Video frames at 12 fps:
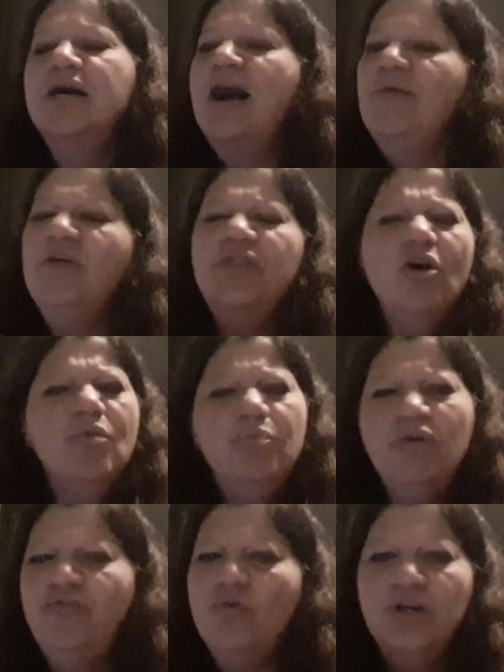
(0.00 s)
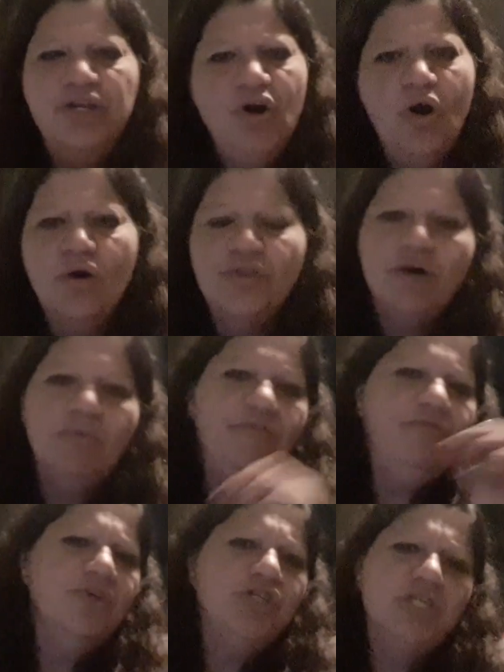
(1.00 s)
and then before you know it, they'll be
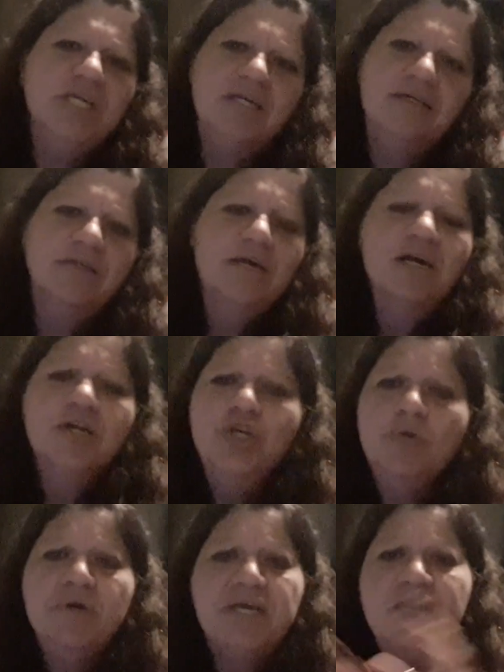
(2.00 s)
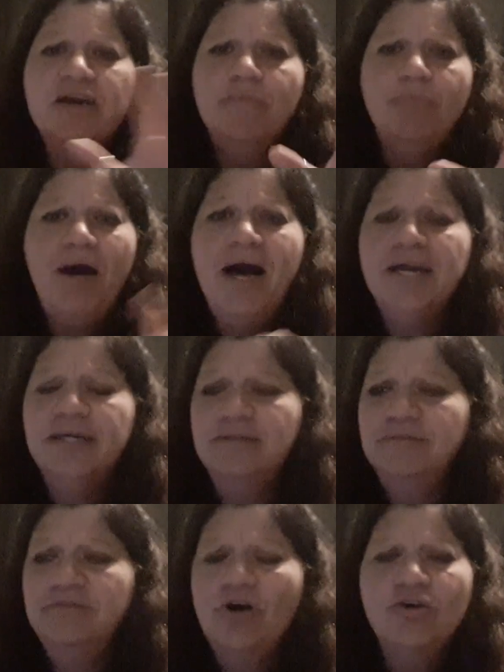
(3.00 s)
fishing, and you'll be kicking back
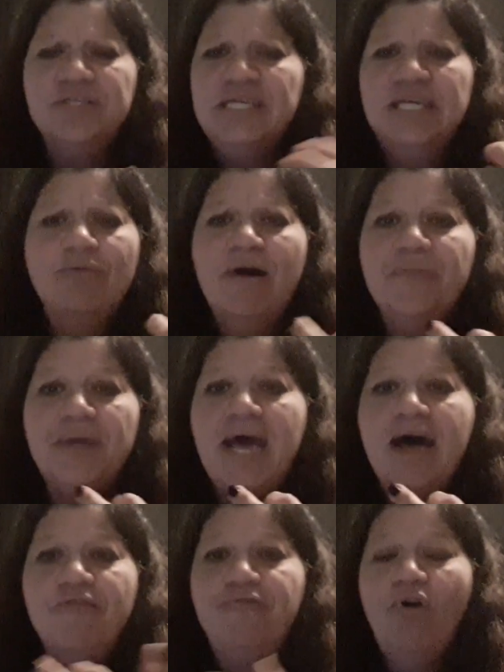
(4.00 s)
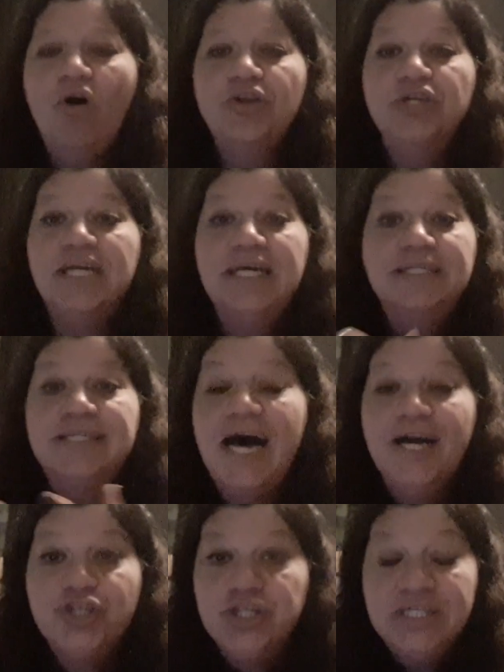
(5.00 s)
and sitting around the campfire, and your kids are
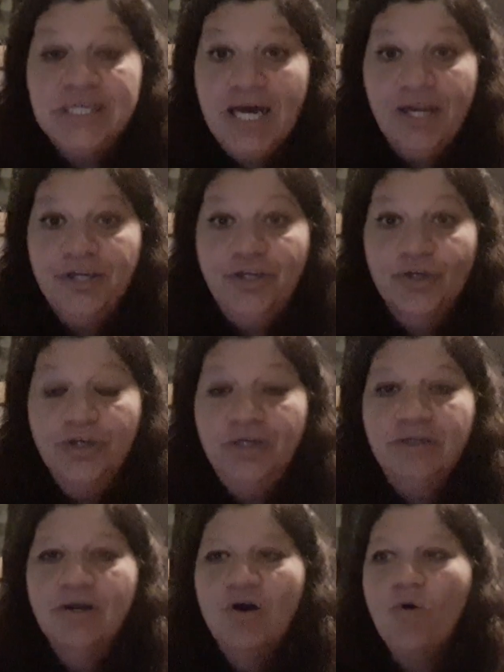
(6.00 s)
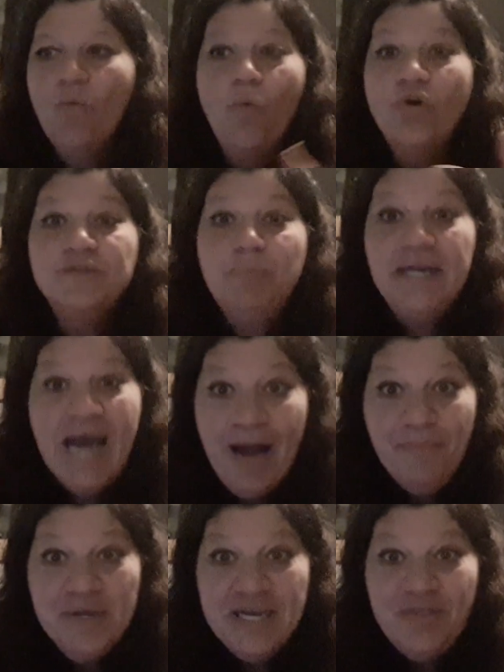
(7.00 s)
actually telling you what's been
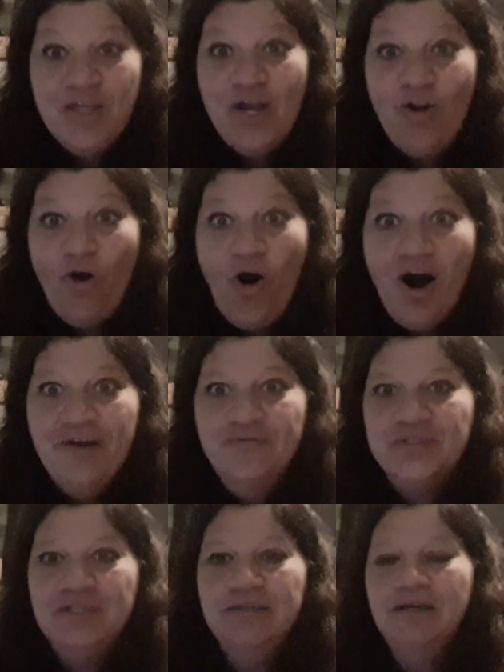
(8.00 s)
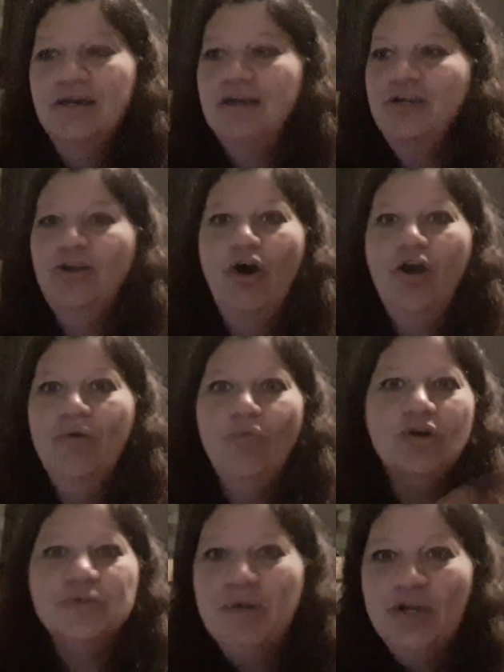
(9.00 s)
happening in their lives, and
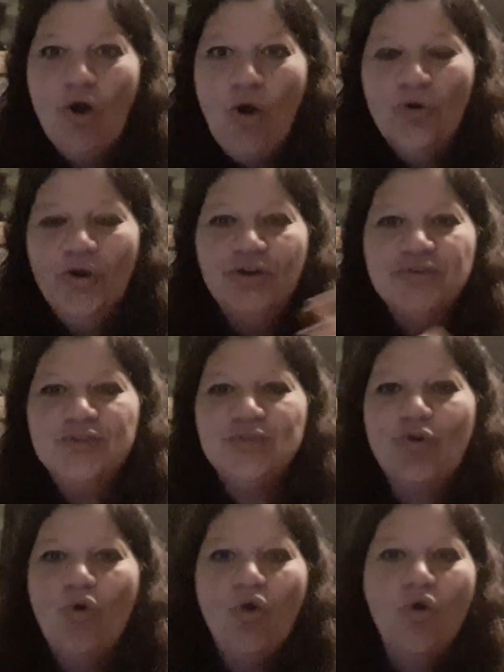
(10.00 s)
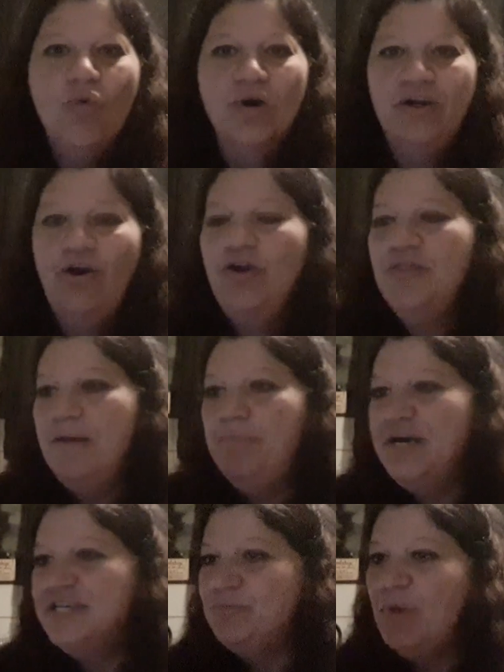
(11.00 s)
what's been going on at school, and who their
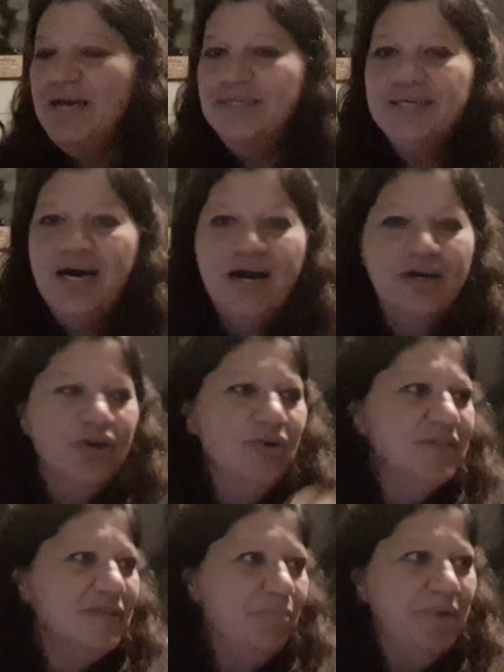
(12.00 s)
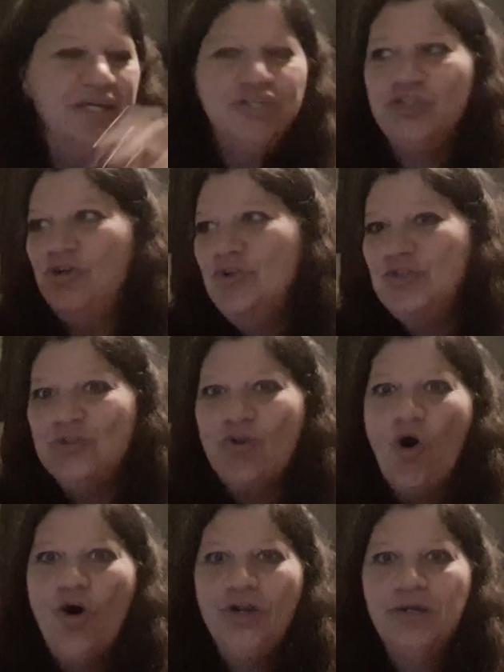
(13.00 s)
best mates are, and who's a bitch and who's
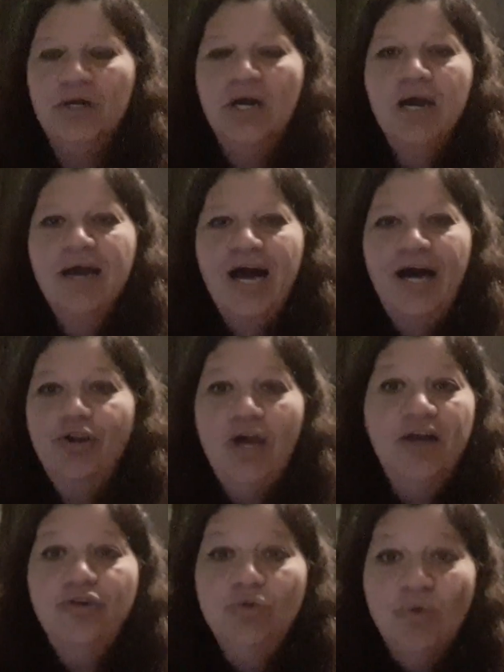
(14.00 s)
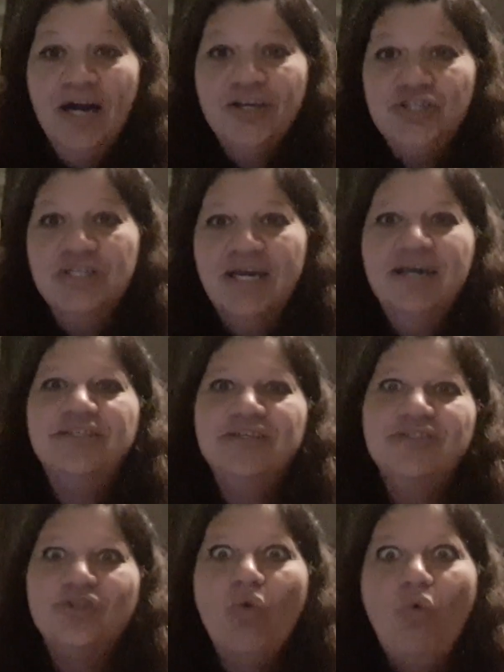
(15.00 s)
not, and you actually get
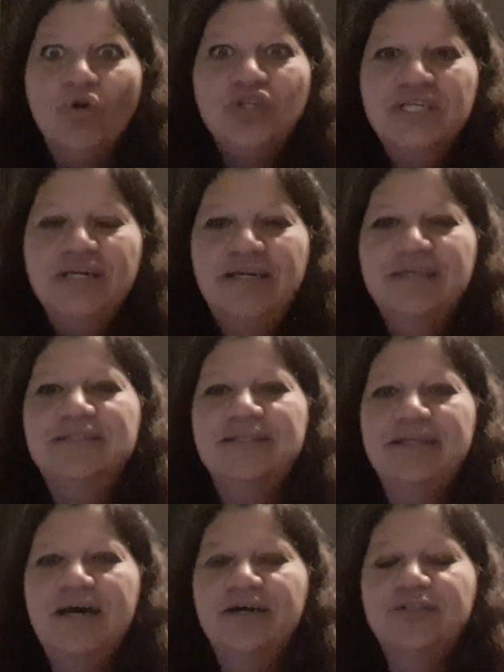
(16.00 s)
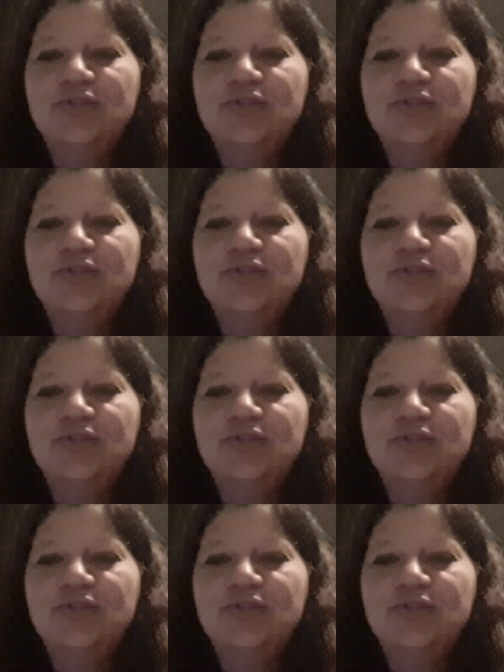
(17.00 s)
to talk to your kids and that.